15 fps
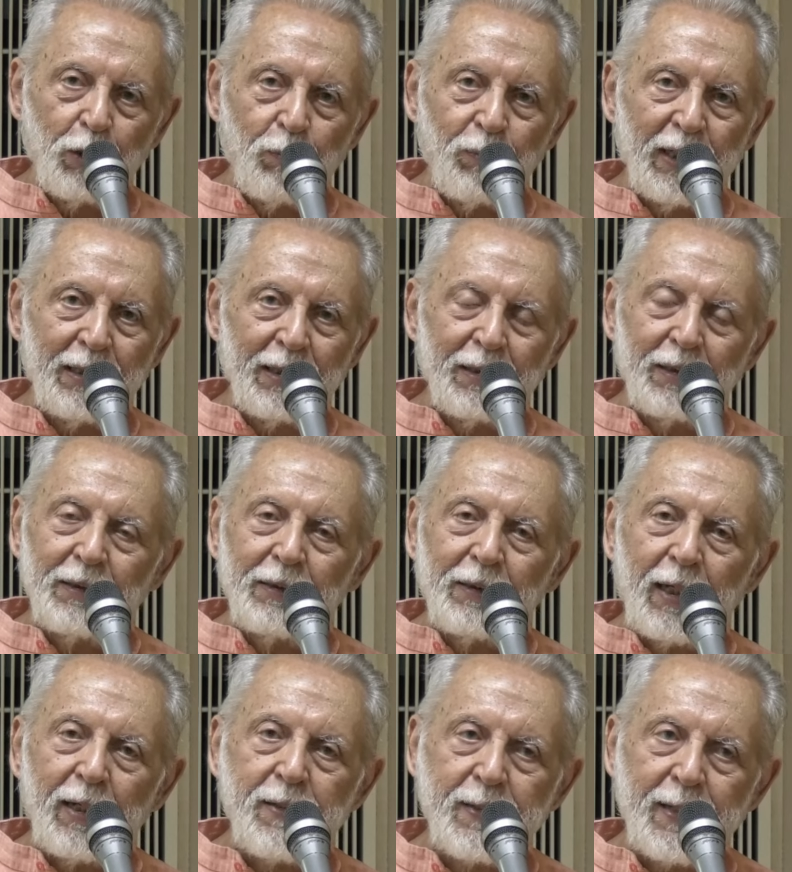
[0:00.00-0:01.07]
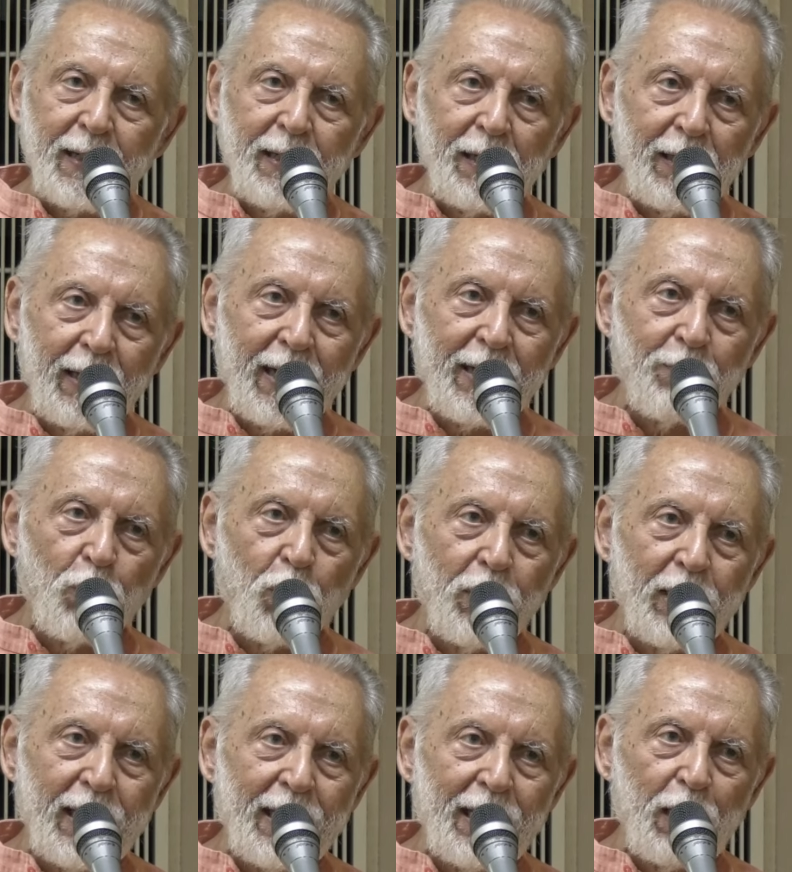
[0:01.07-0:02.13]
But a subtle and more
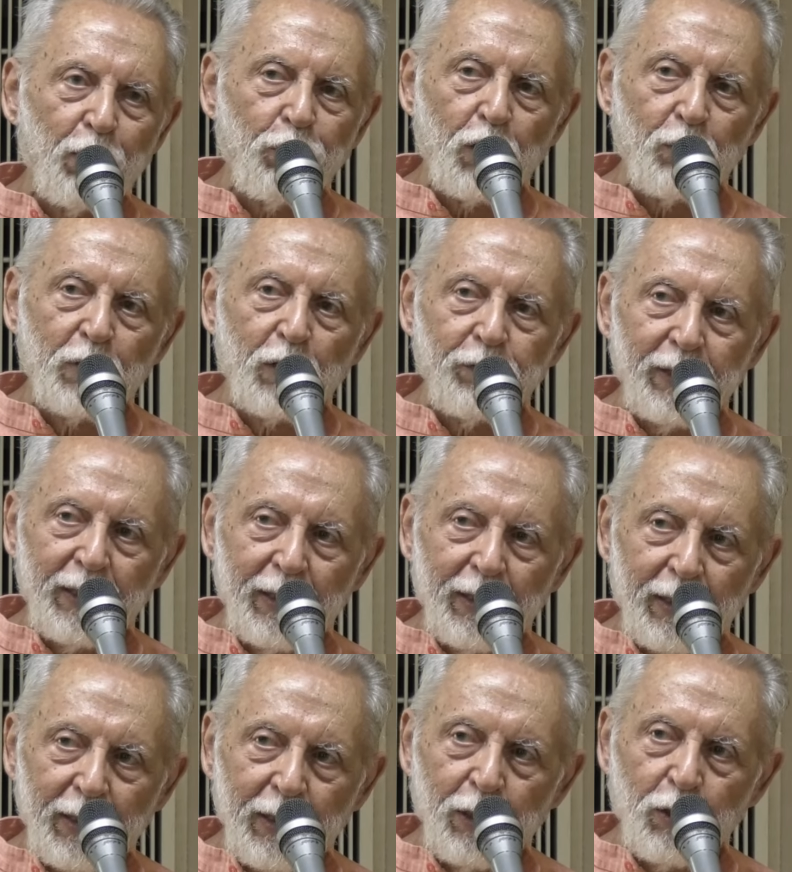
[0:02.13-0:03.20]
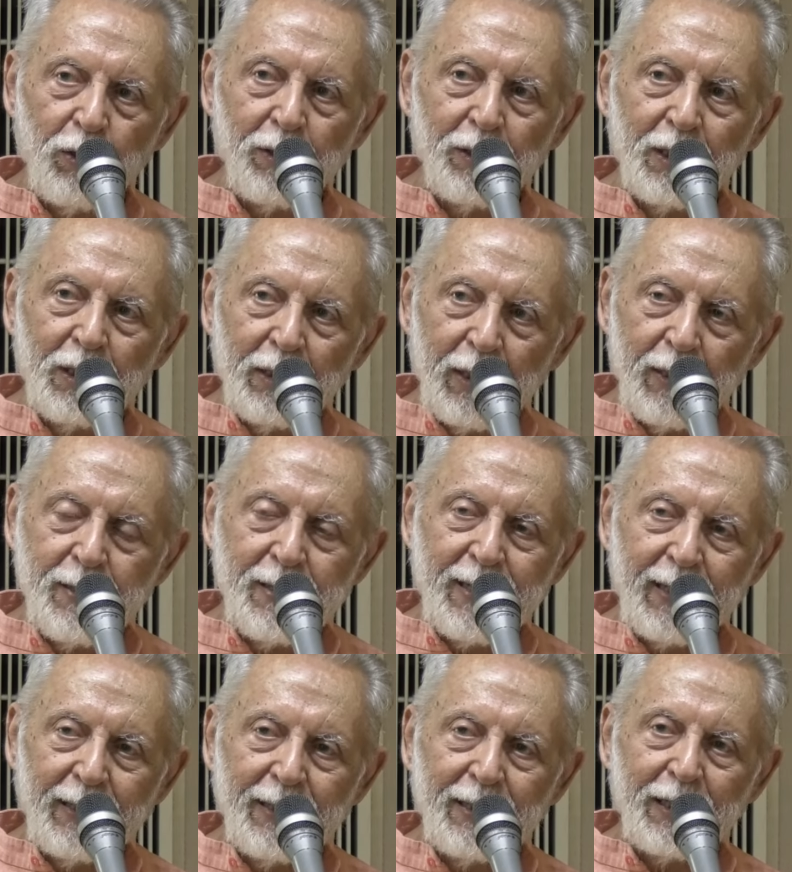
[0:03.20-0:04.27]
deadly form of ego is
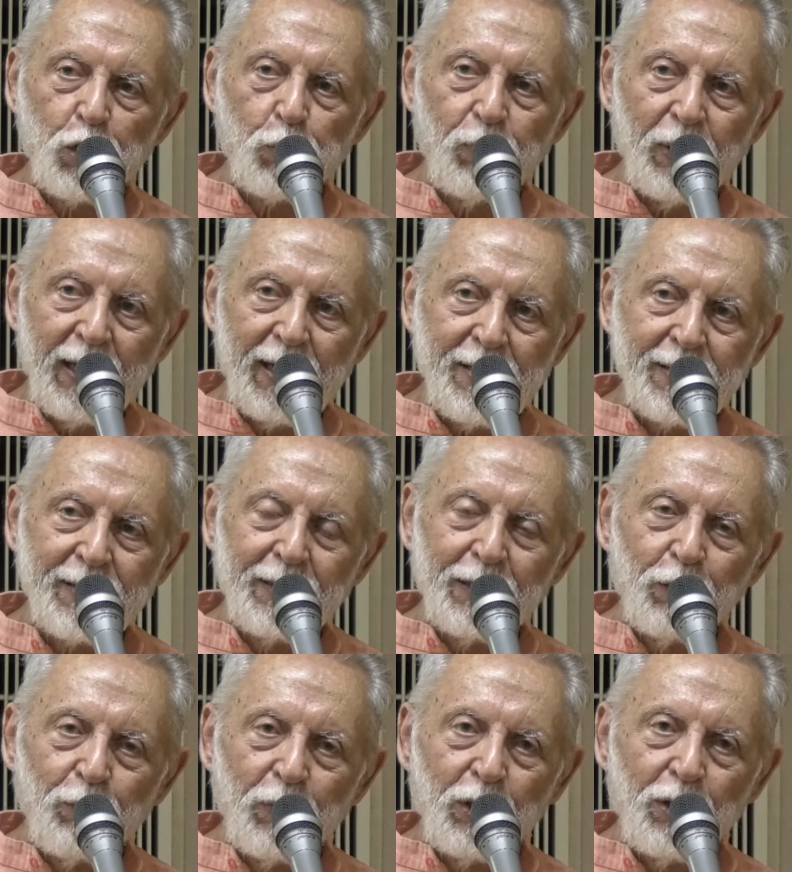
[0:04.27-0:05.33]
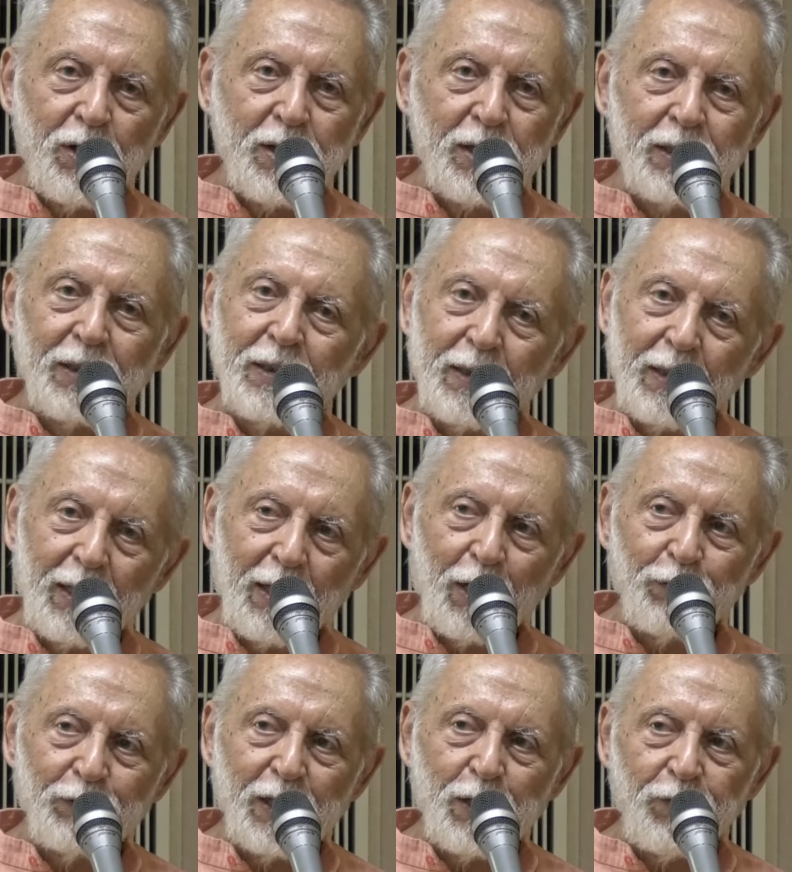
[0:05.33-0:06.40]
taking its place because
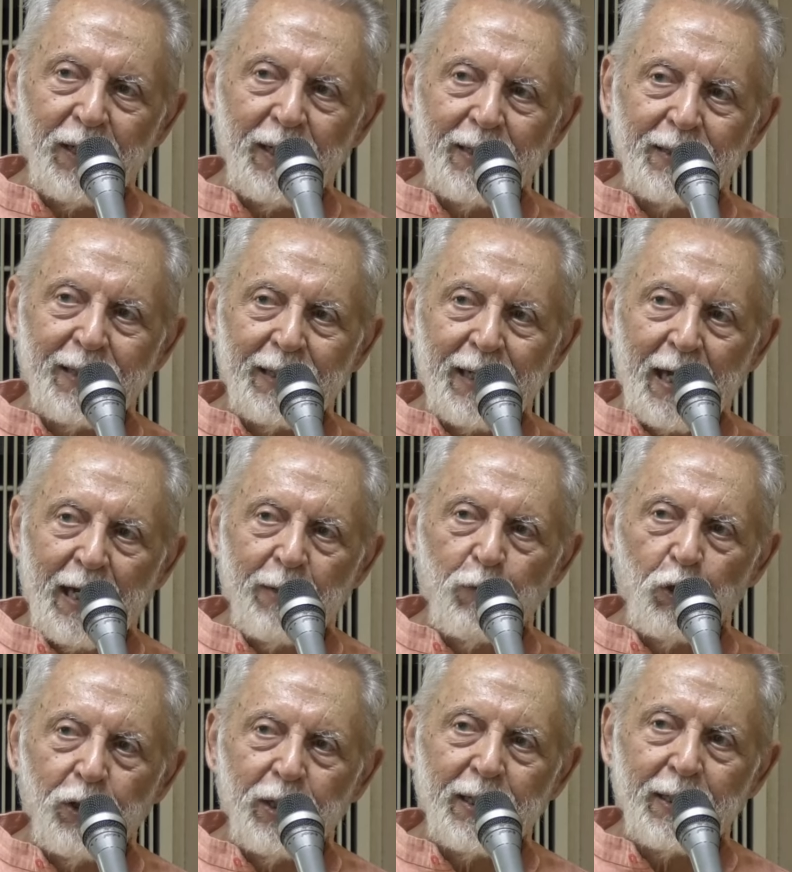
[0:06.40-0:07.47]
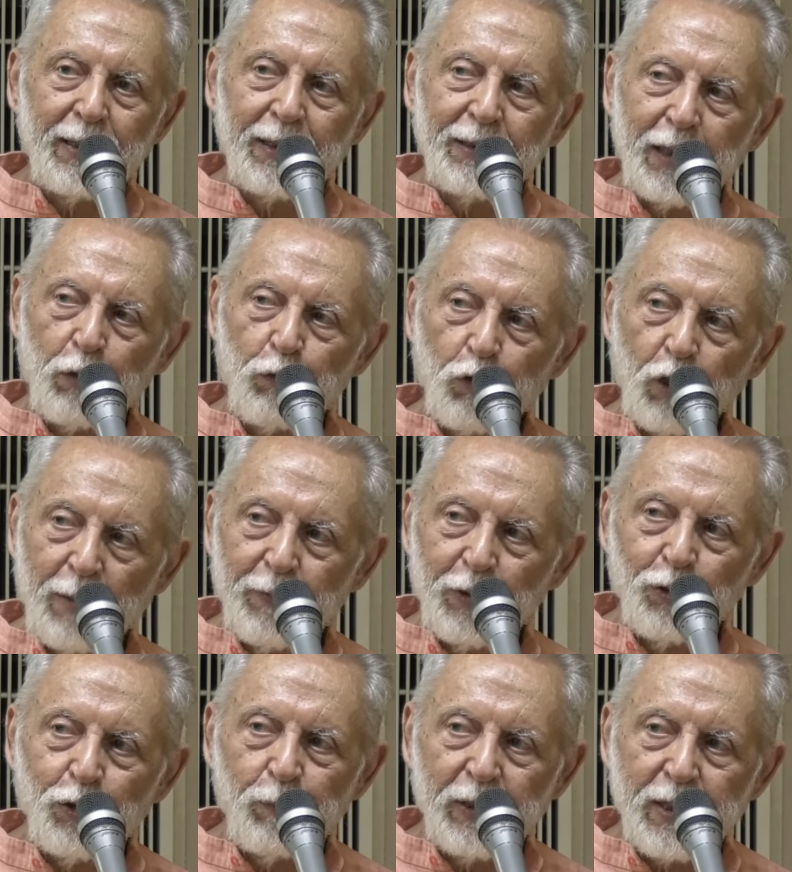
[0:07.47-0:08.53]
of this feeling that I am doing it and therefore I'm a
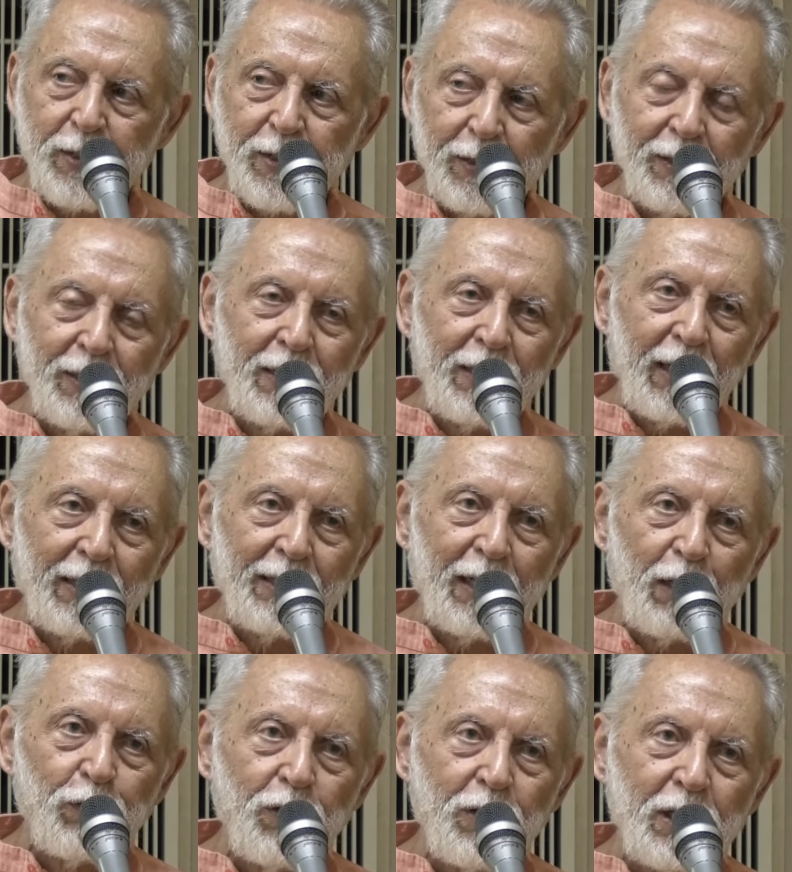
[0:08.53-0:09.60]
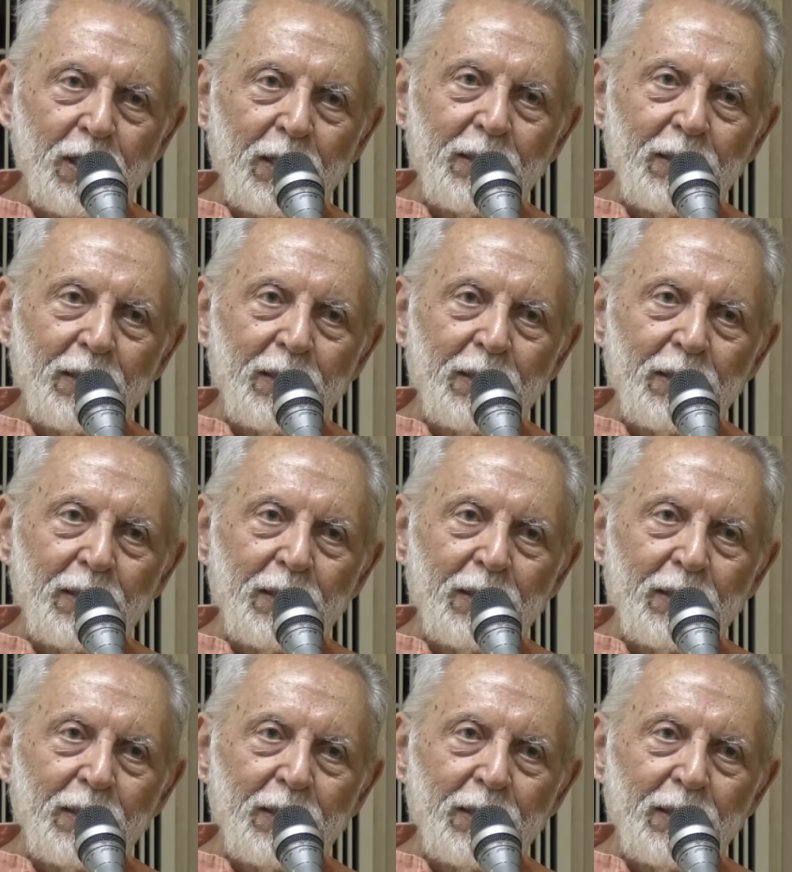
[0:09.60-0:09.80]
good person, and therefore